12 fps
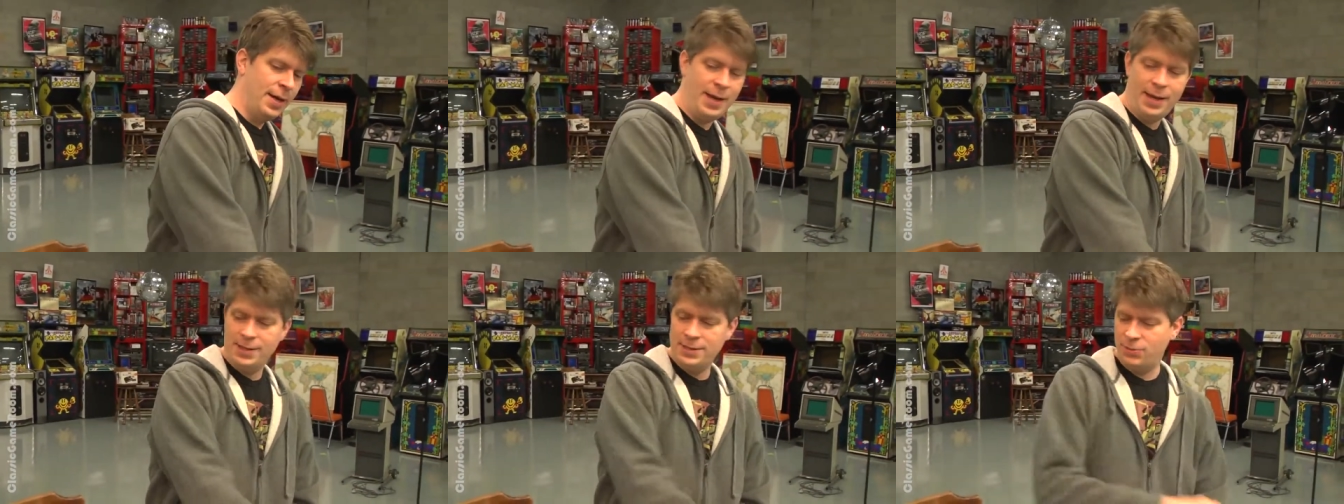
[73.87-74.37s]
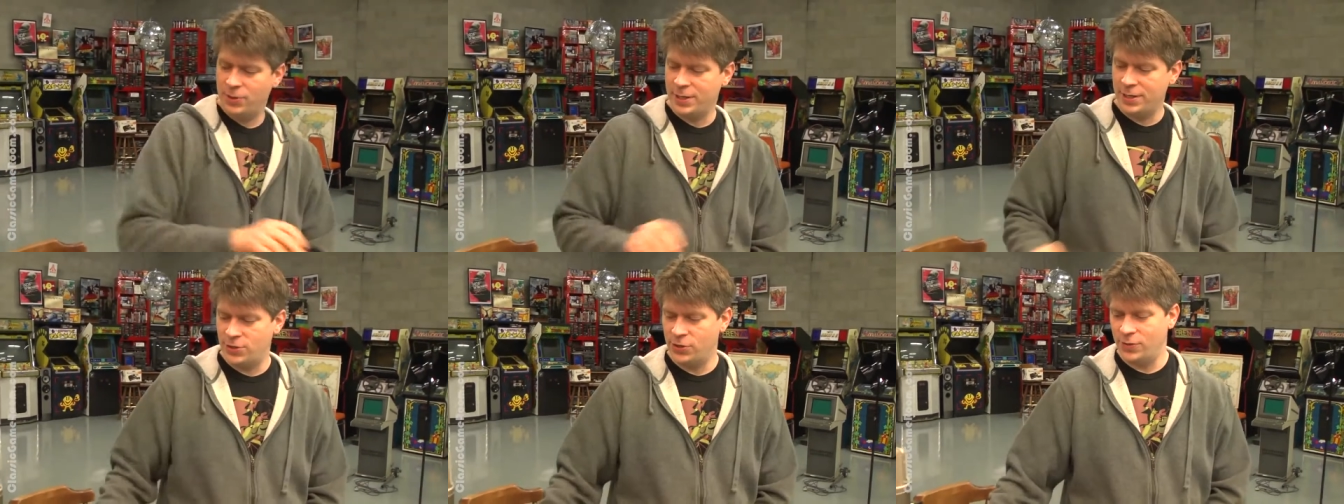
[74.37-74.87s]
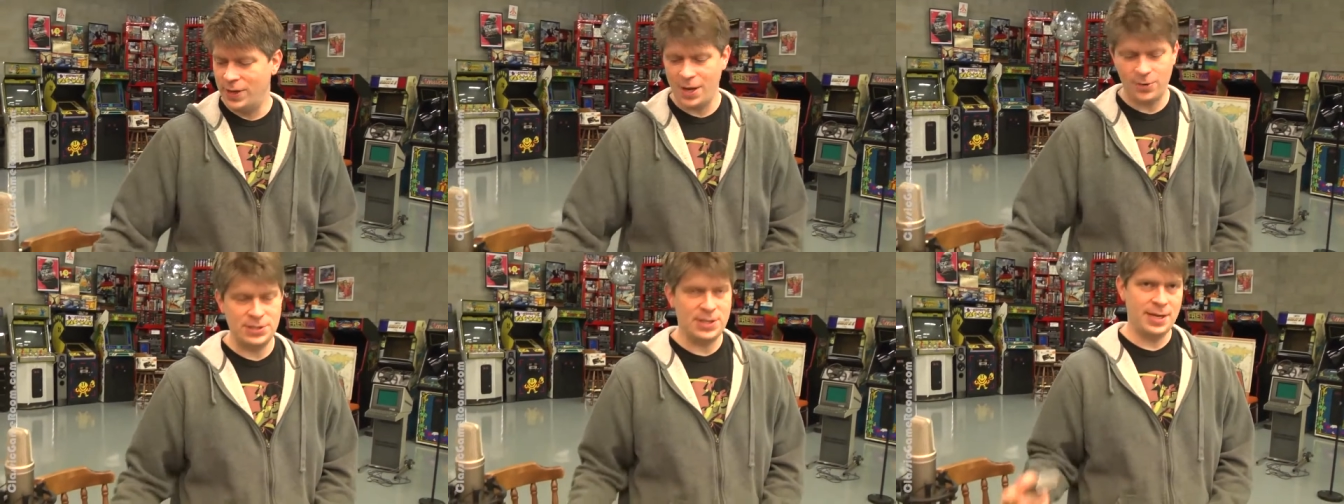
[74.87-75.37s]
And what I need to do
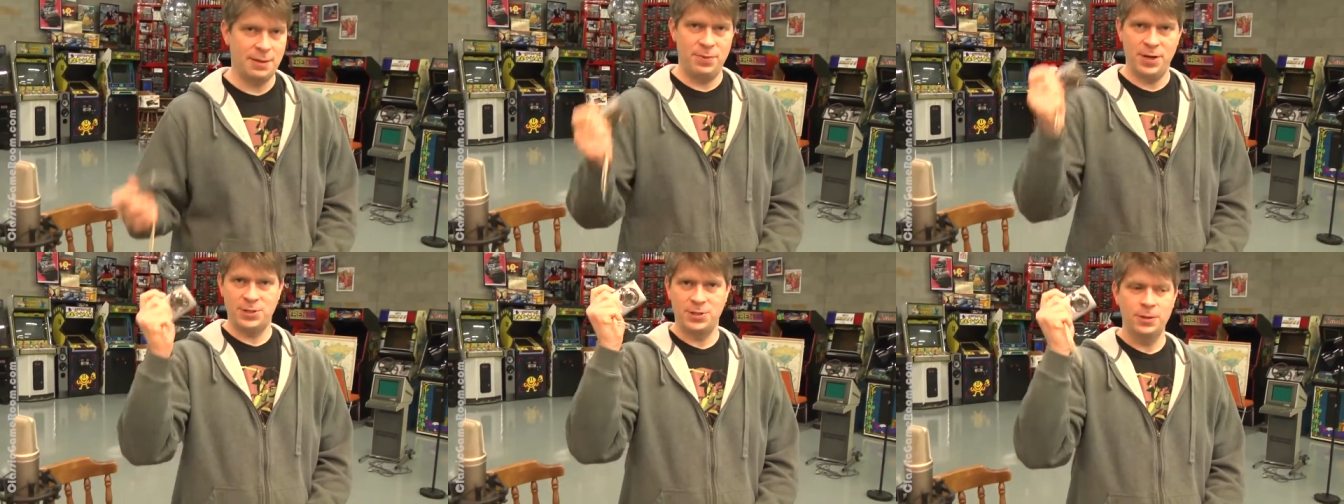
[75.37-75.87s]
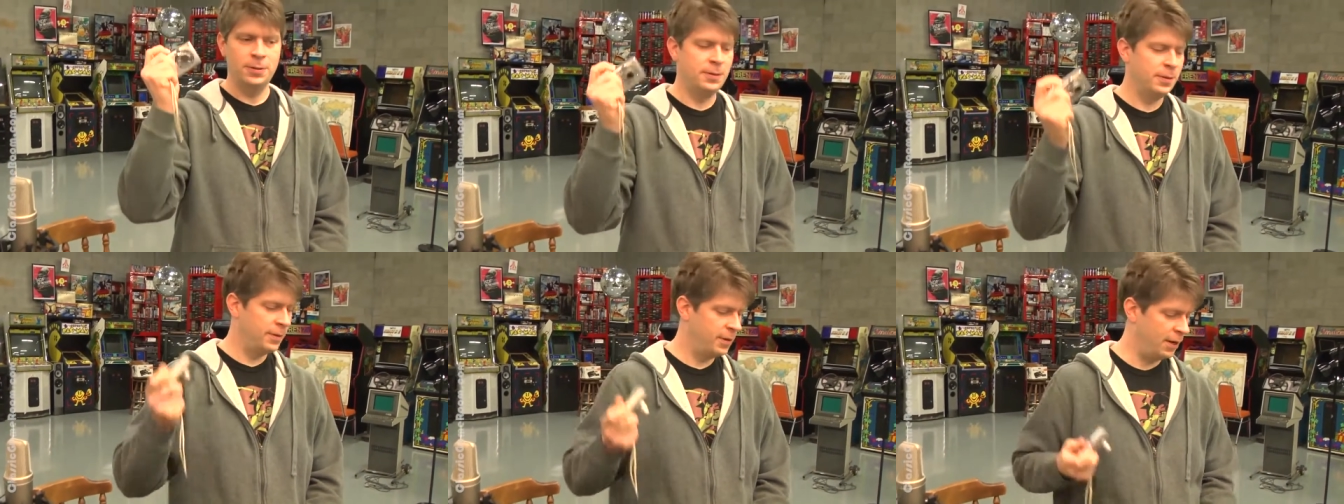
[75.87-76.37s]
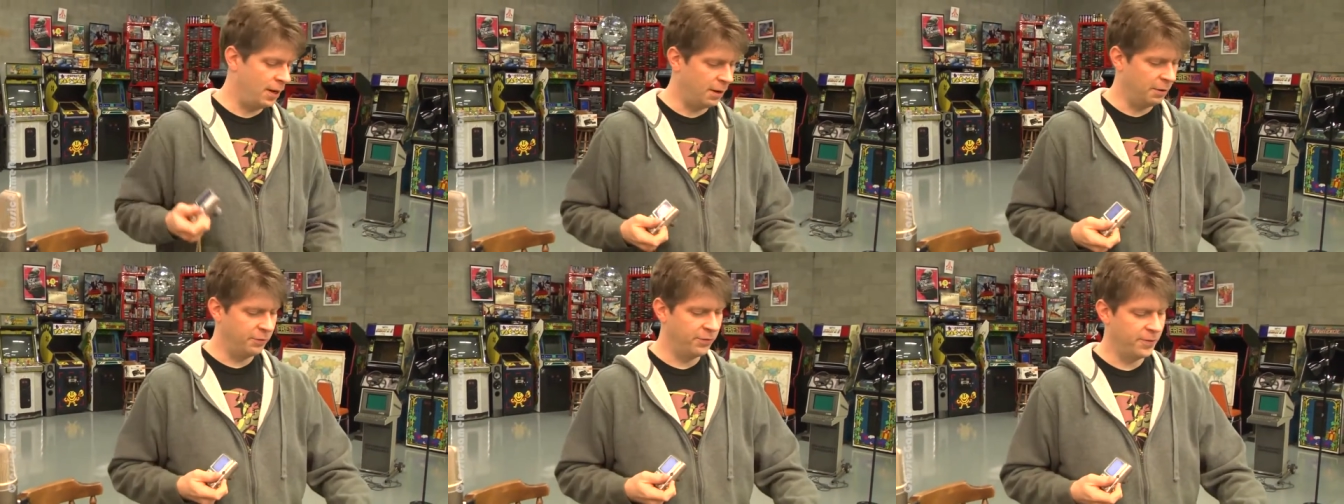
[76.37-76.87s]
now is take a picture
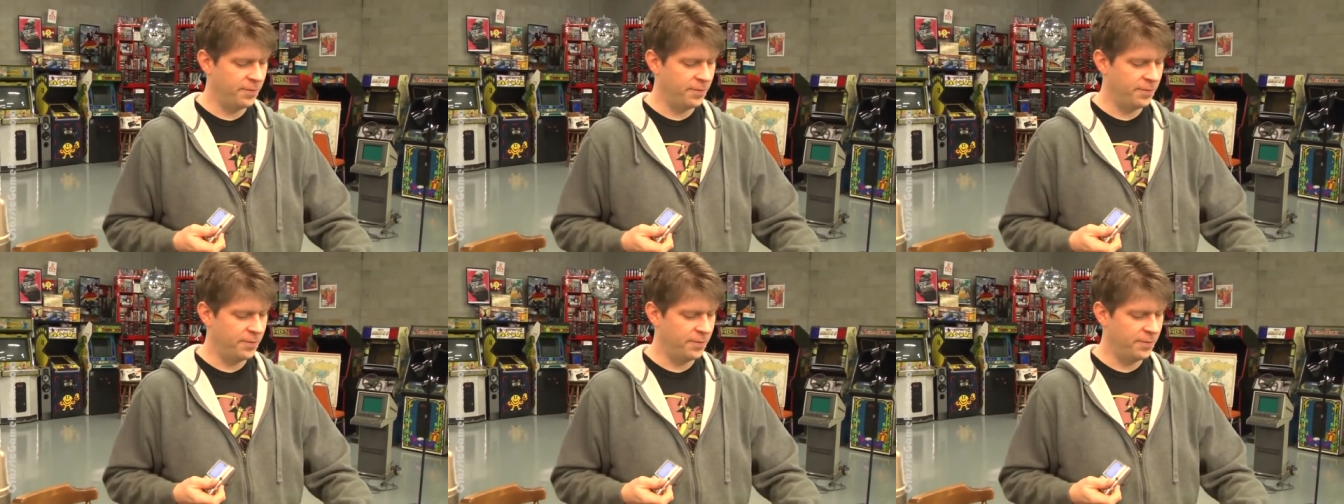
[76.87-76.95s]
of